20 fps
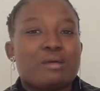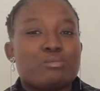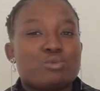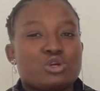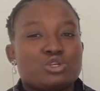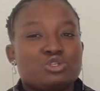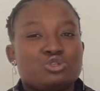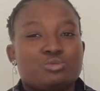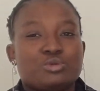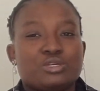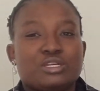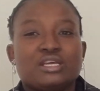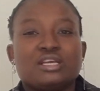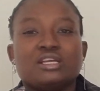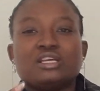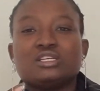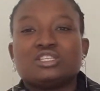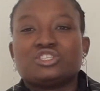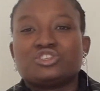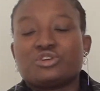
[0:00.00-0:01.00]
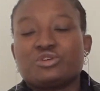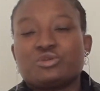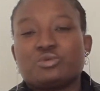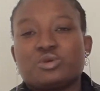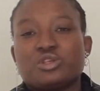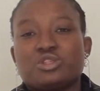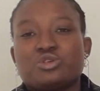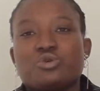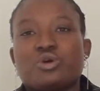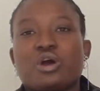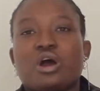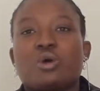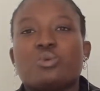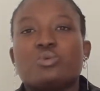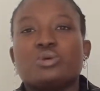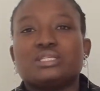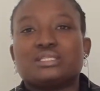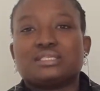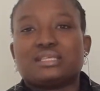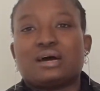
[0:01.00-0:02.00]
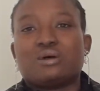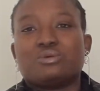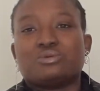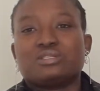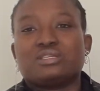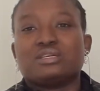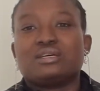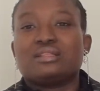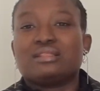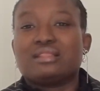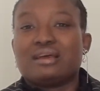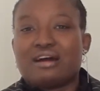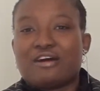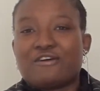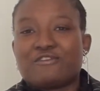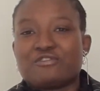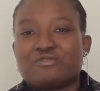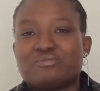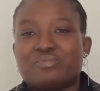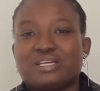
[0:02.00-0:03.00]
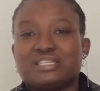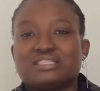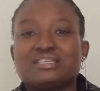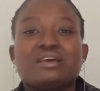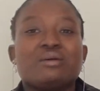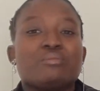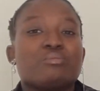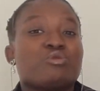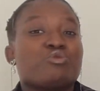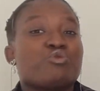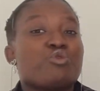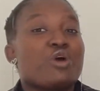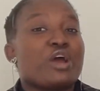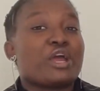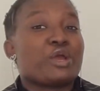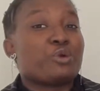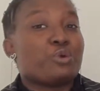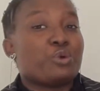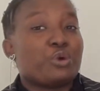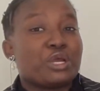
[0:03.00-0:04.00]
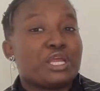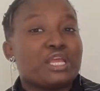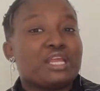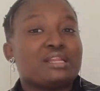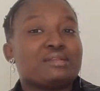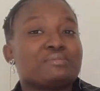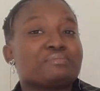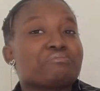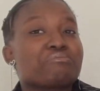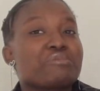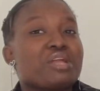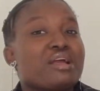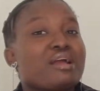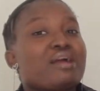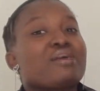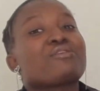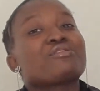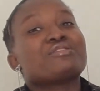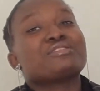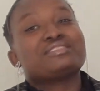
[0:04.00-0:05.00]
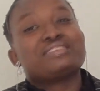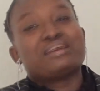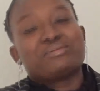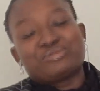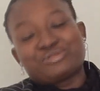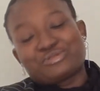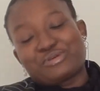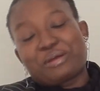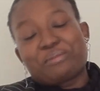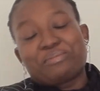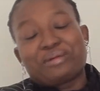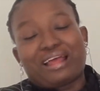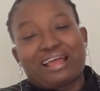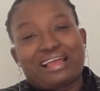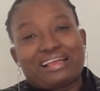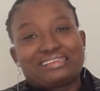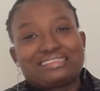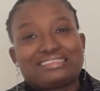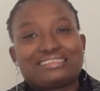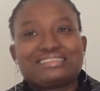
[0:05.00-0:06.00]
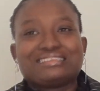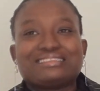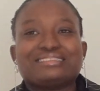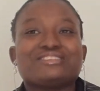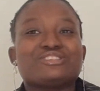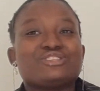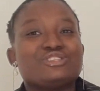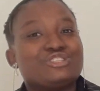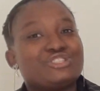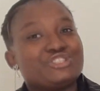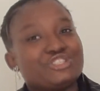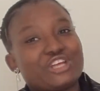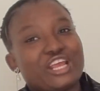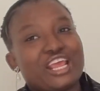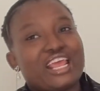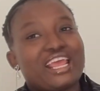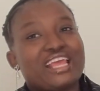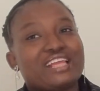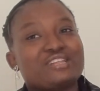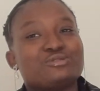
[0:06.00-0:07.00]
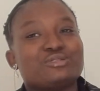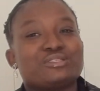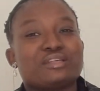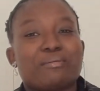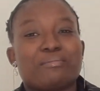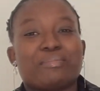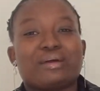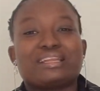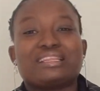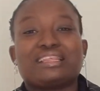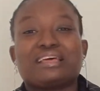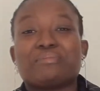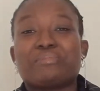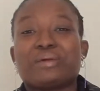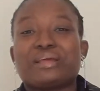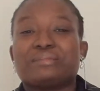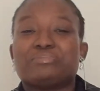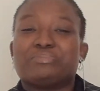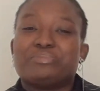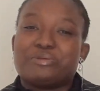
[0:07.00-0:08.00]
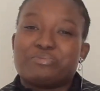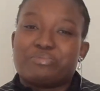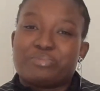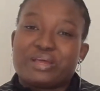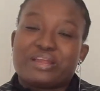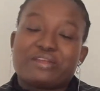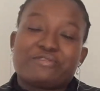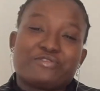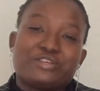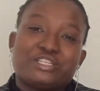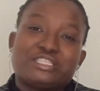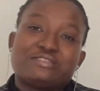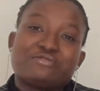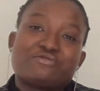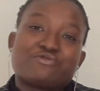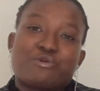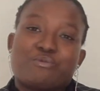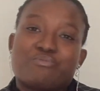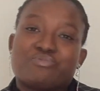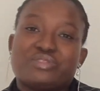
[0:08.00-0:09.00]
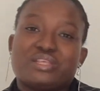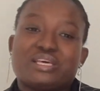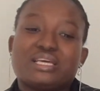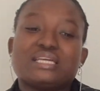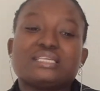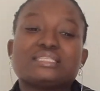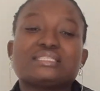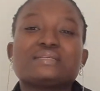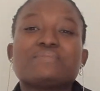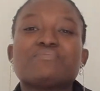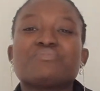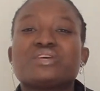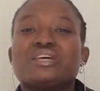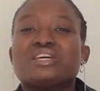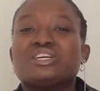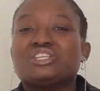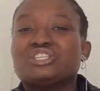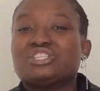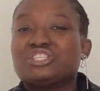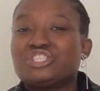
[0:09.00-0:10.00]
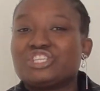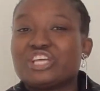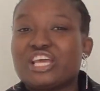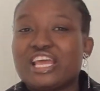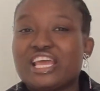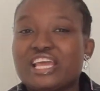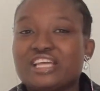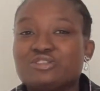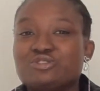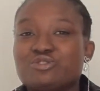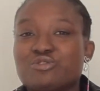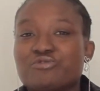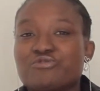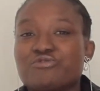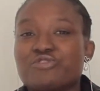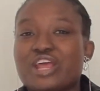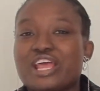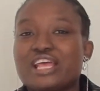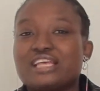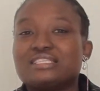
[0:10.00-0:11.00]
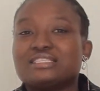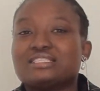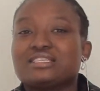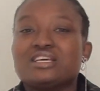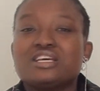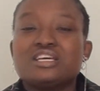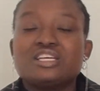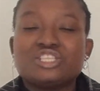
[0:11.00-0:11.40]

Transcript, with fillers: i'm going to be sharing with you how we sound the alphabet before i go in subscribe guys share to somebody that might be benefiting from this share to your friends